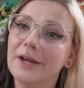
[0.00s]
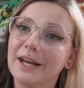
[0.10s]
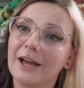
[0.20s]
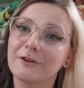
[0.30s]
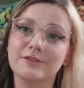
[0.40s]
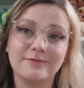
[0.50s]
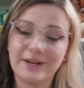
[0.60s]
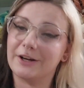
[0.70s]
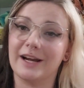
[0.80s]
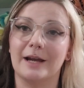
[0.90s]
and I was
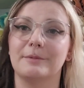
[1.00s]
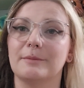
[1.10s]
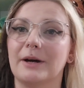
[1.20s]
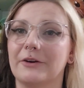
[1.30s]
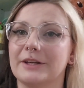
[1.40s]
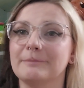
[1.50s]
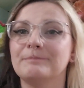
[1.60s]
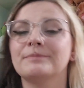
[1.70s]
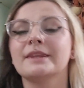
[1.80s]
very hyped about it.